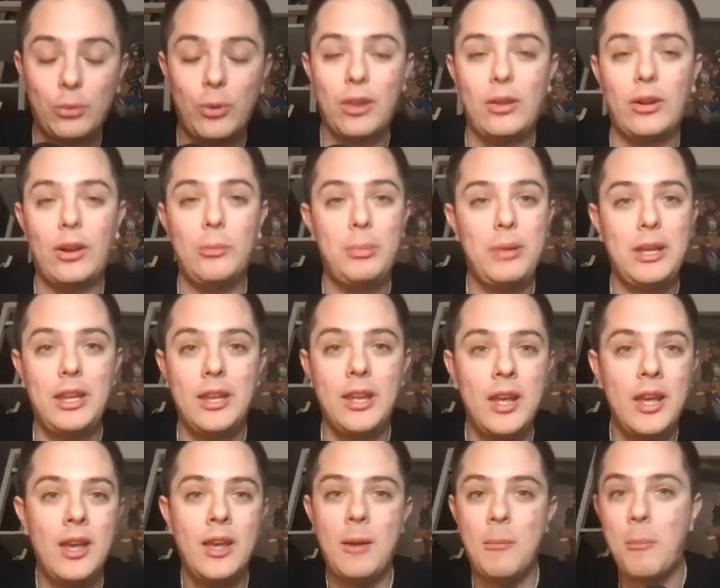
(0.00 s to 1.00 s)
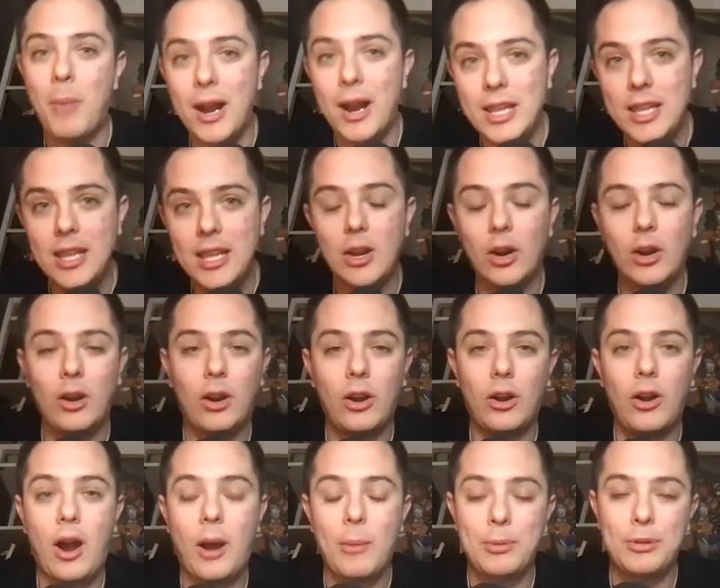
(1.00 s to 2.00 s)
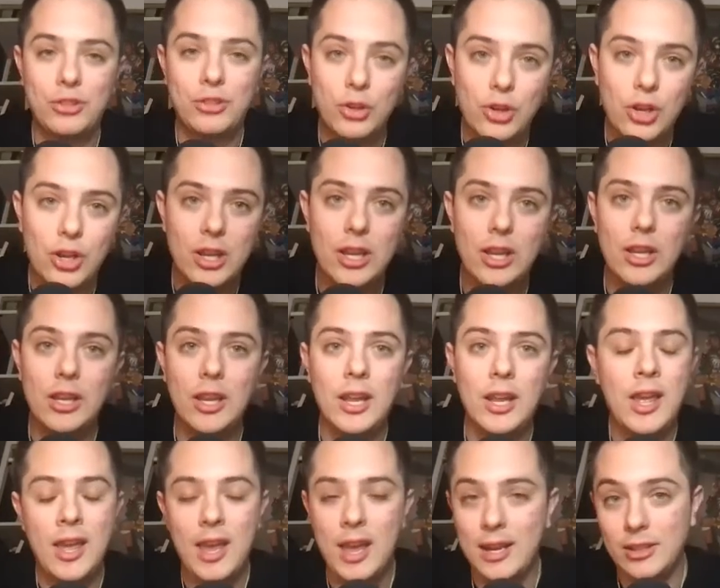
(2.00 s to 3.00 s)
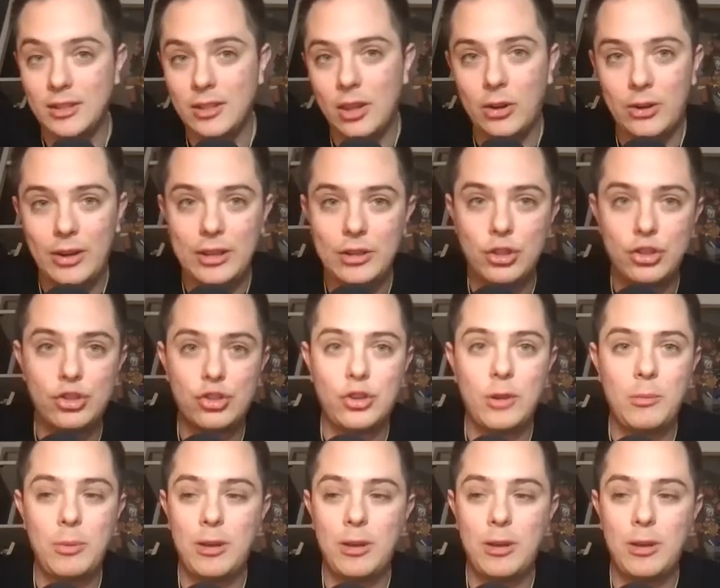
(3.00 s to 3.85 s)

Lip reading: whether it be money or opportunity in another industry,